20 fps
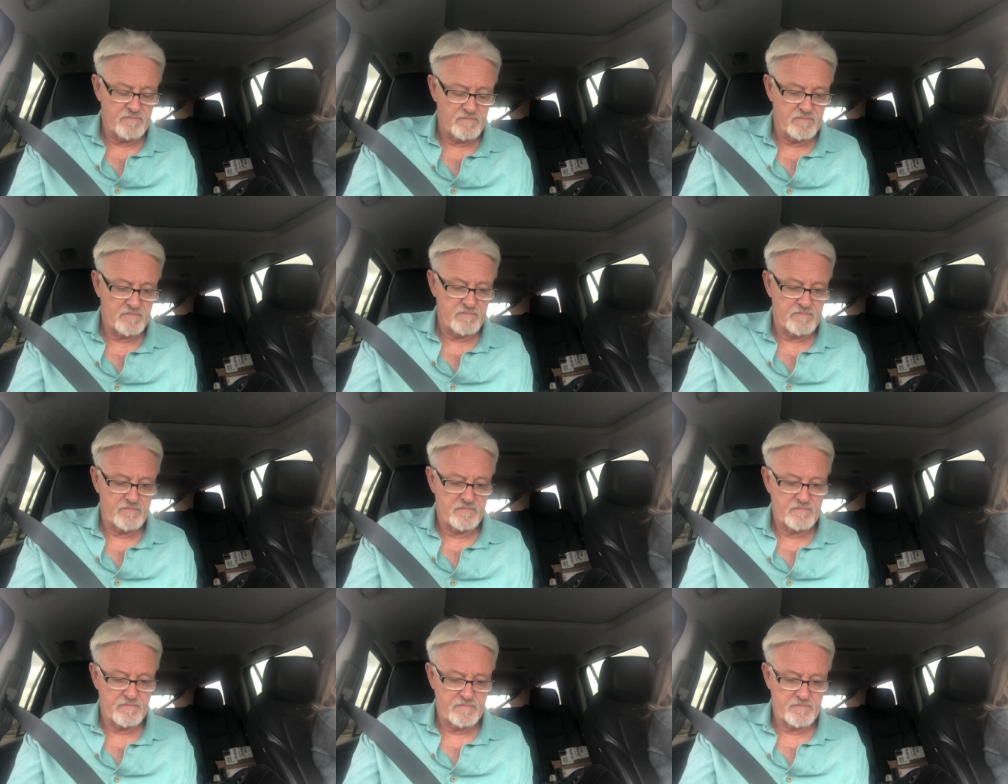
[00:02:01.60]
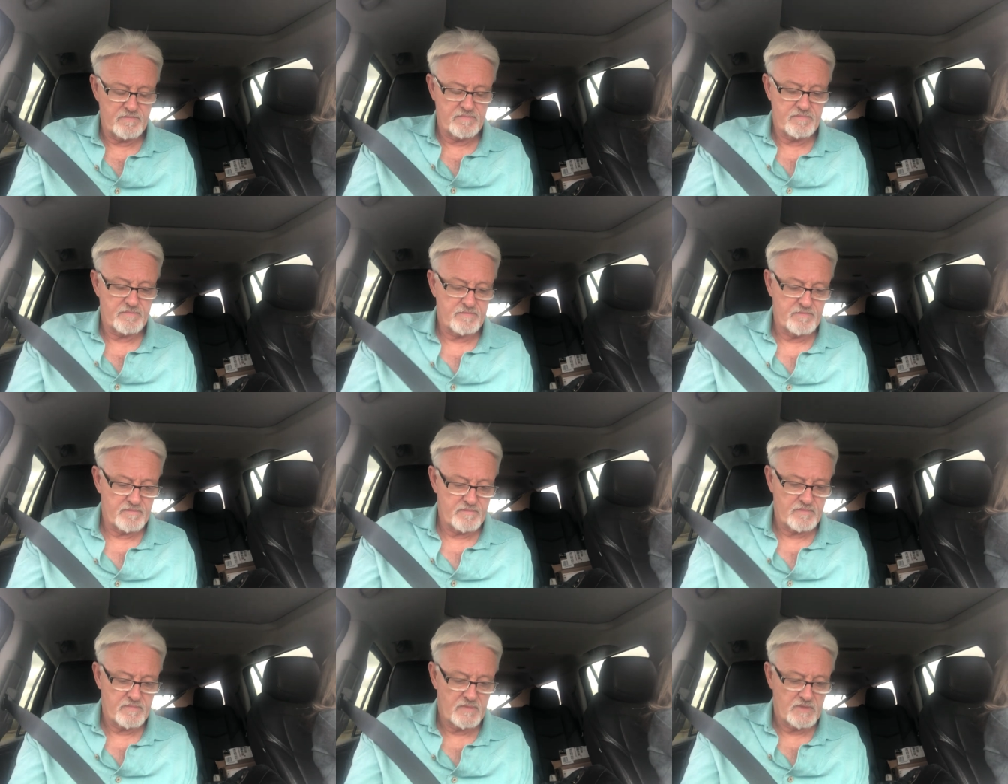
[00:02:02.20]
a triple,
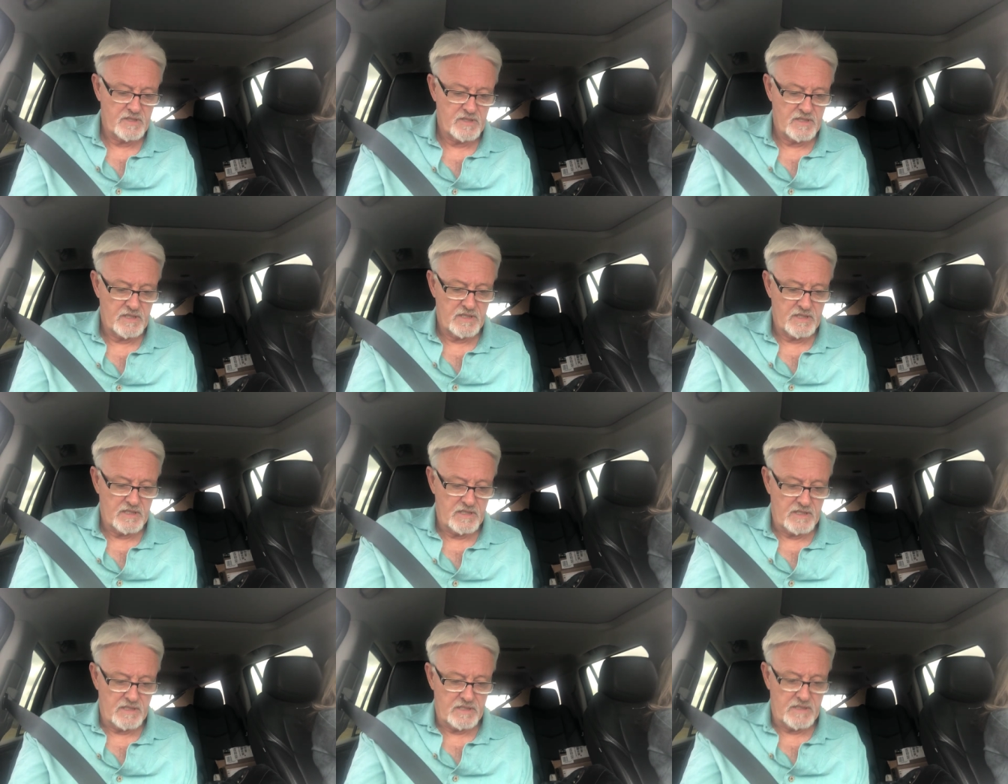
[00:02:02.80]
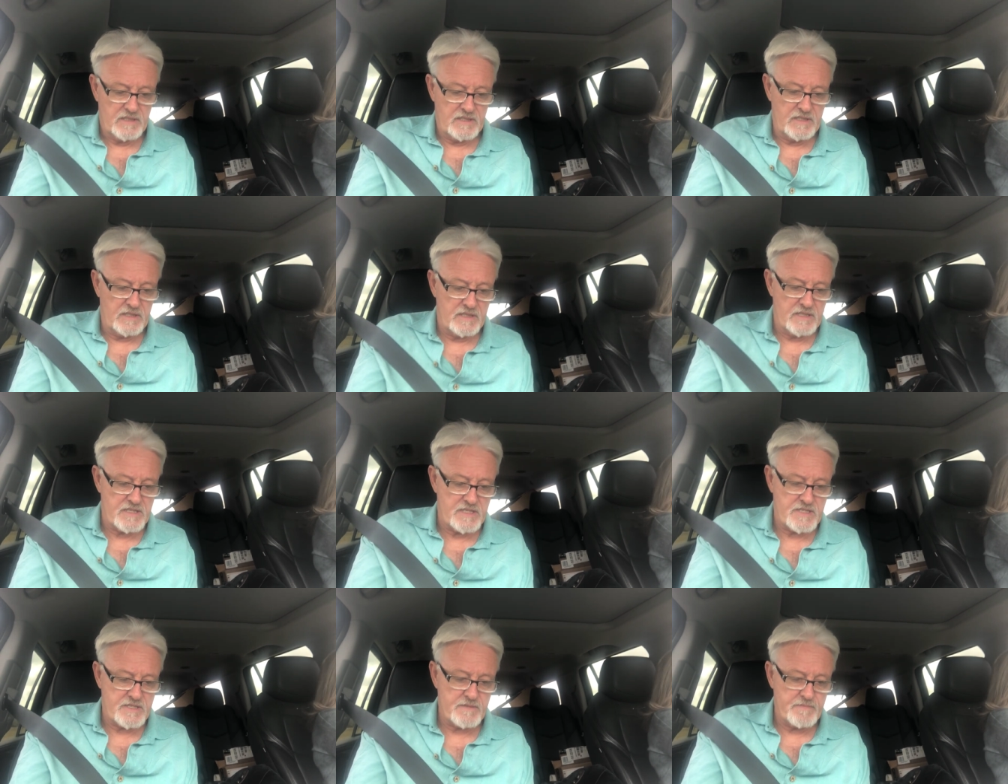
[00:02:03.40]
quadruple coat.
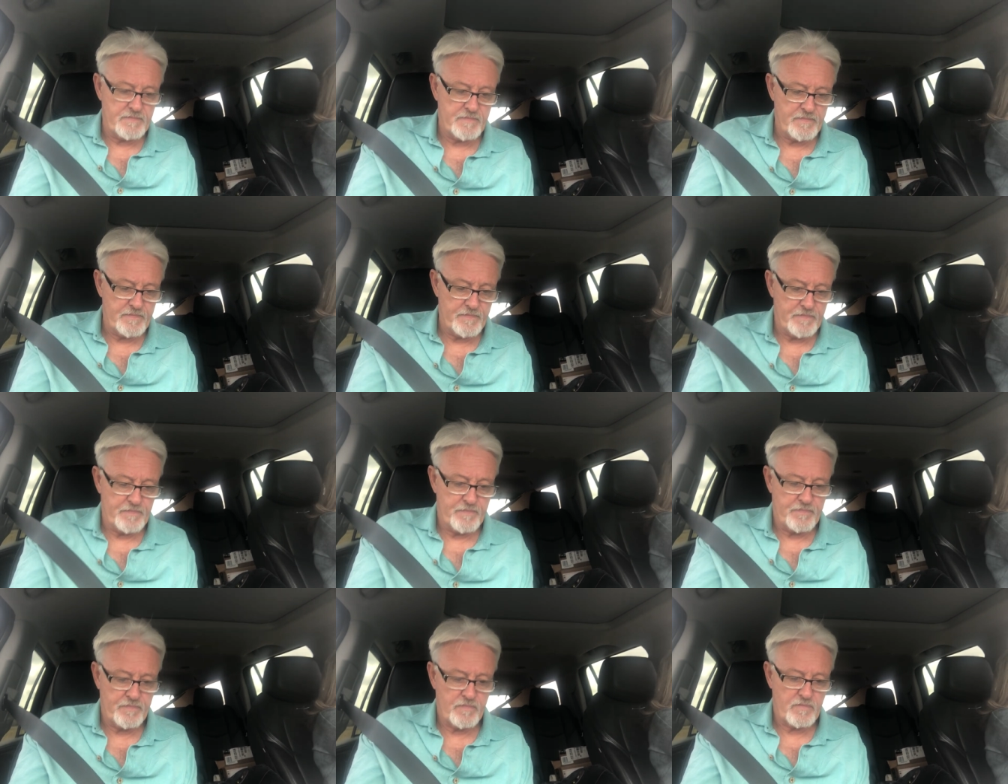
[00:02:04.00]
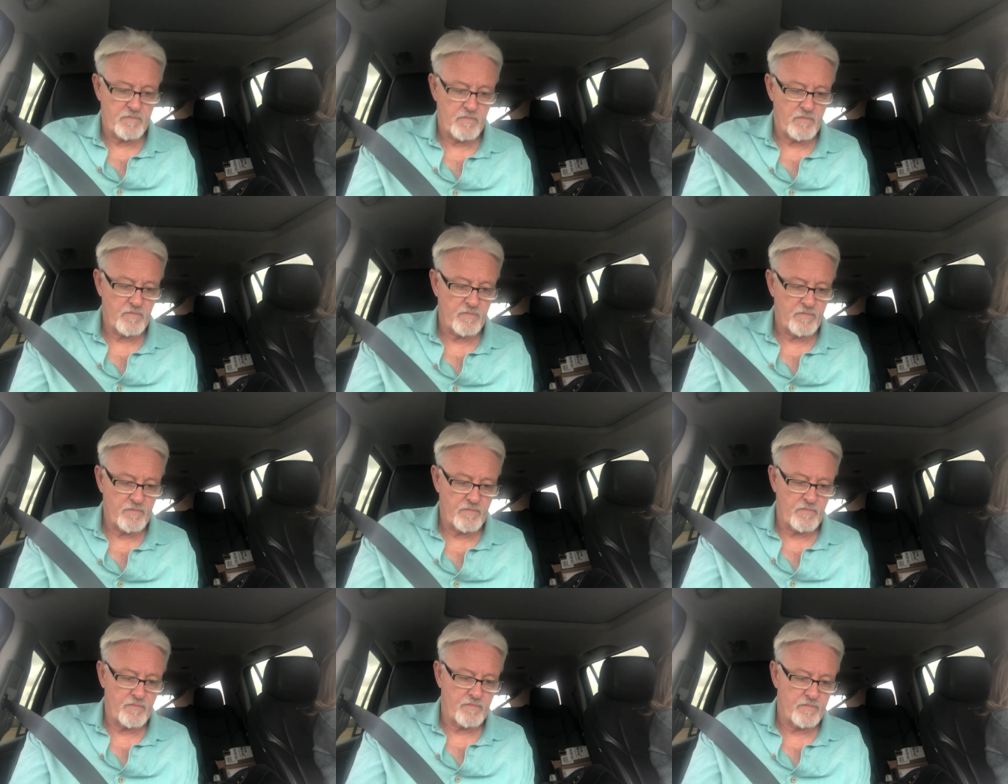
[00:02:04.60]
Yes. Is what I
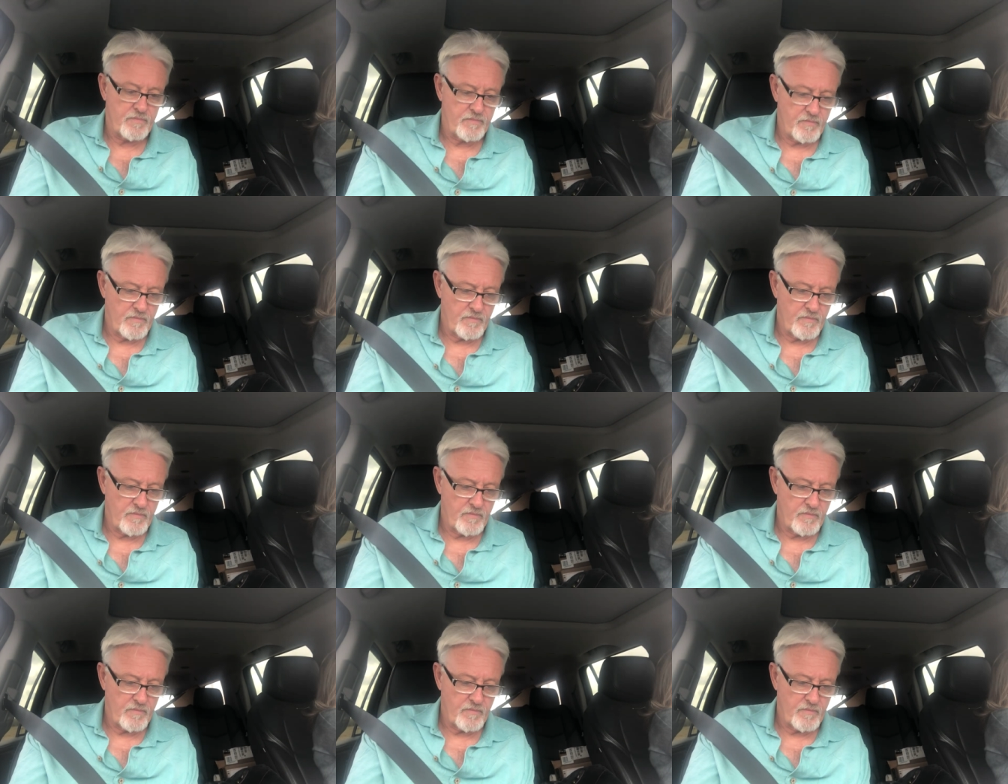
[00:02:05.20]
think.